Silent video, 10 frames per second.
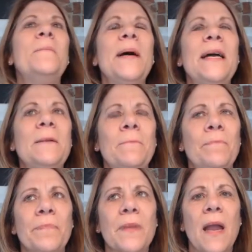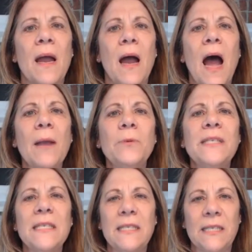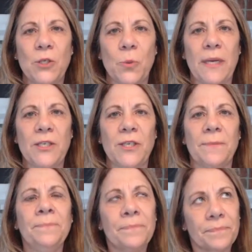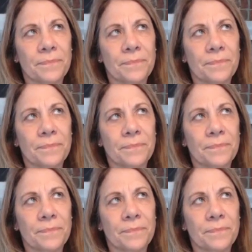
but I was in a situation.